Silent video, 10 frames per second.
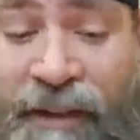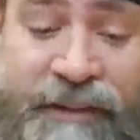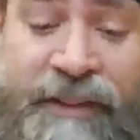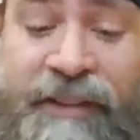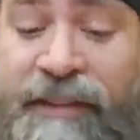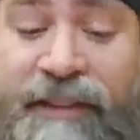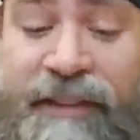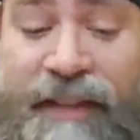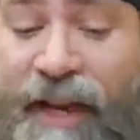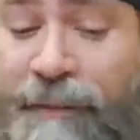This is a
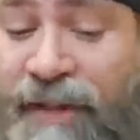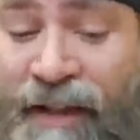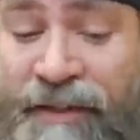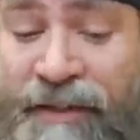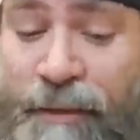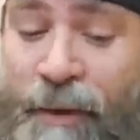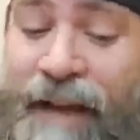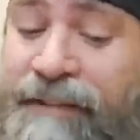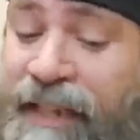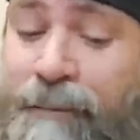time challenge. You will have
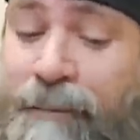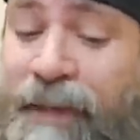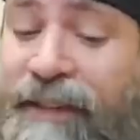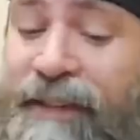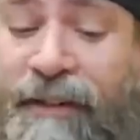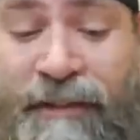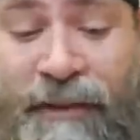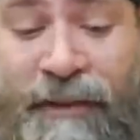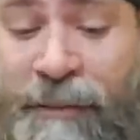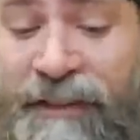10 minutes to consume
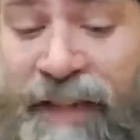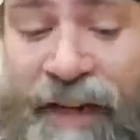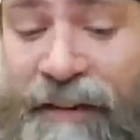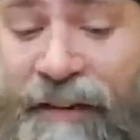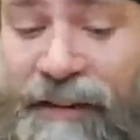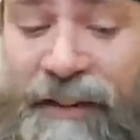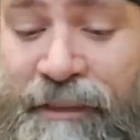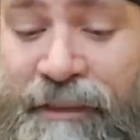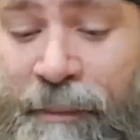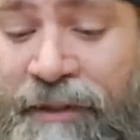the entire Satan's
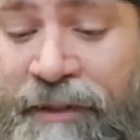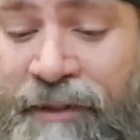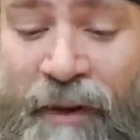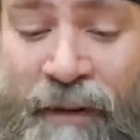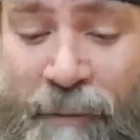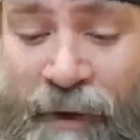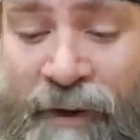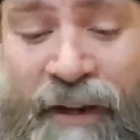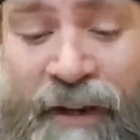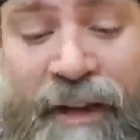Pleasure chocolate bar.
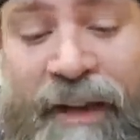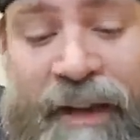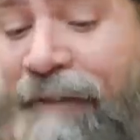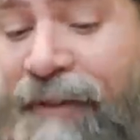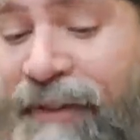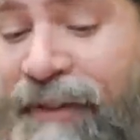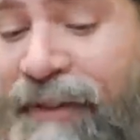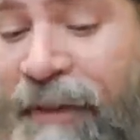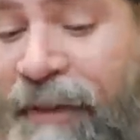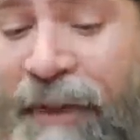After the 10
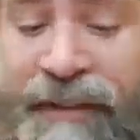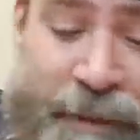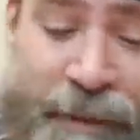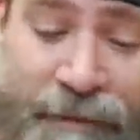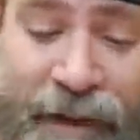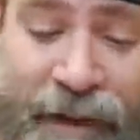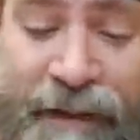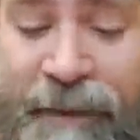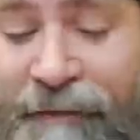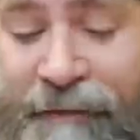minutes, there'll be a five minute
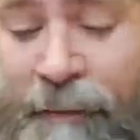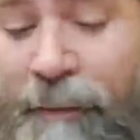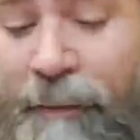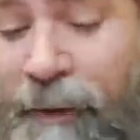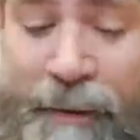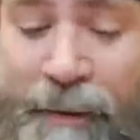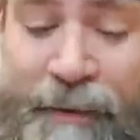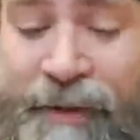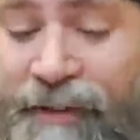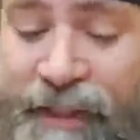afterburn. Remember,
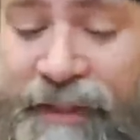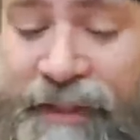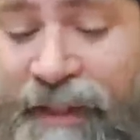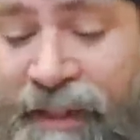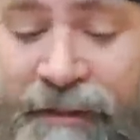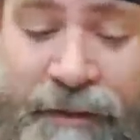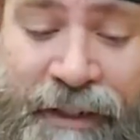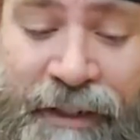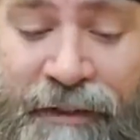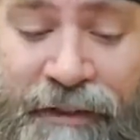there's nothing to eat or drink
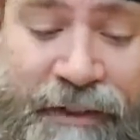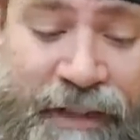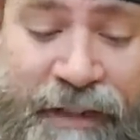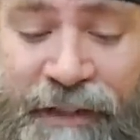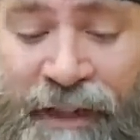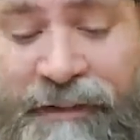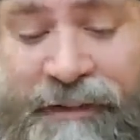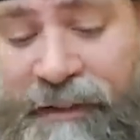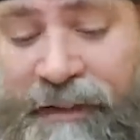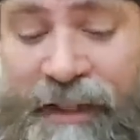during the entire challenge.
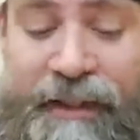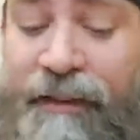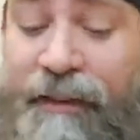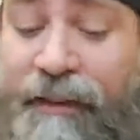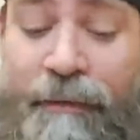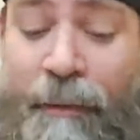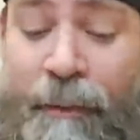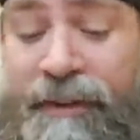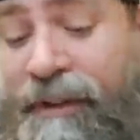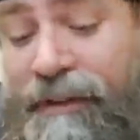Good luck. Looking forward
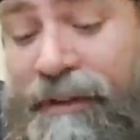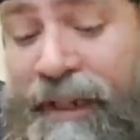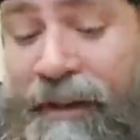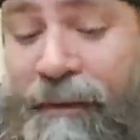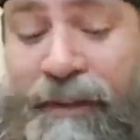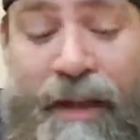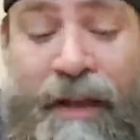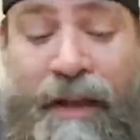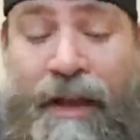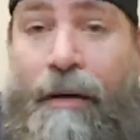to your videos.
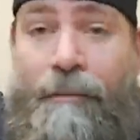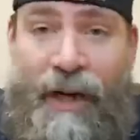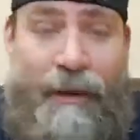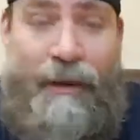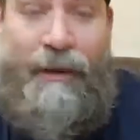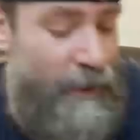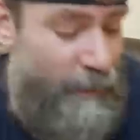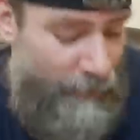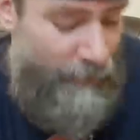Blum loco.